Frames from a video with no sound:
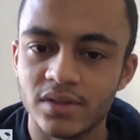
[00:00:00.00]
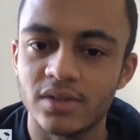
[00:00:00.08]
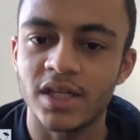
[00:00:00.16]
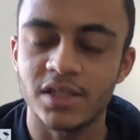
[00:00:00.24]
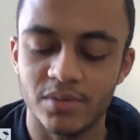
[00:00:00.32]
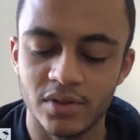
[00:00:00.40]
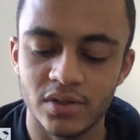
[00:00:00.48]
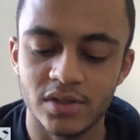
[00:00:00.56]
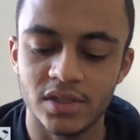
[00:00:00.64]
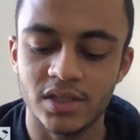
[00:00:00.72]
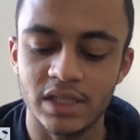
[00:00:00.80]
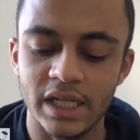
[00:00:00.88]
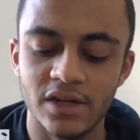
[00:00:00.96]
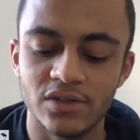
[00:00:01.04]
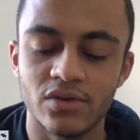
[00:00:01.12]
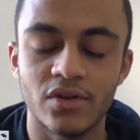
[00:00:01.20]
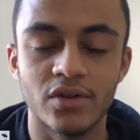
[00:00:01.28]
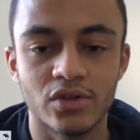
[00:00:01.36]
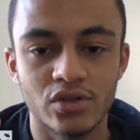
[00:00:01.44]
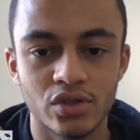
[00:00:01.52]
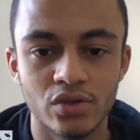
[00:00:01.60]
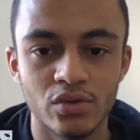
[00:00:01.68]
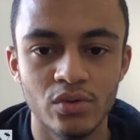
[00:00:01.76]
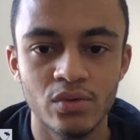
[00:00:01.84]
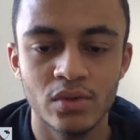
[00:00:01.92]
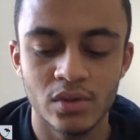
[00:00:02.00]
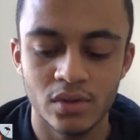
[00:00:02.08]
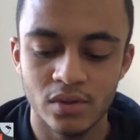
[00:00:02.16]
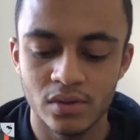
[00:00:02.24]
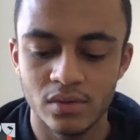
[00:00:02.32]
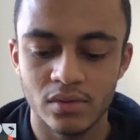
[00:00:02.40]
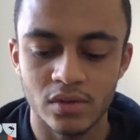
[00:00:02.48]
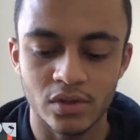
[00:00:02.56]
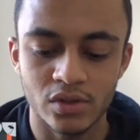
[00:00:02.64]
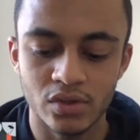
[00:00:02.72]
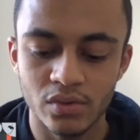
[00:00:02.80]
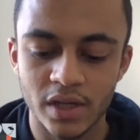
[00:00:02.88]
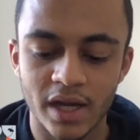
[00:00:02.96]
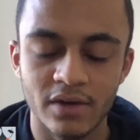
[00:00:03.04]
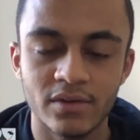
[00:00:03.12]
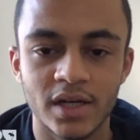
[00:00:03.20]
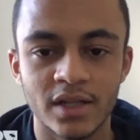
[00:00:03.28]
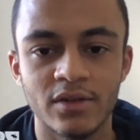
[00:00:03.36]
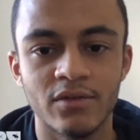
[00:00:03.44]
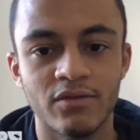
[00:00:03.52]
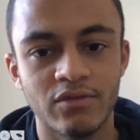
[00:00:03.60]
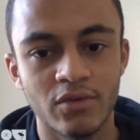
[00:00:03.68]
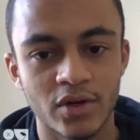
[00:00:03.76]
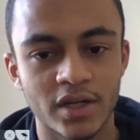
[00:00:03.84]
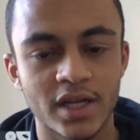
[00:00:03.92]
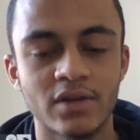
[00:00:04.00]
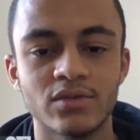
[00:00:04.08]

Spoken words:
That's because the snares are on the 2 count and the 4 count.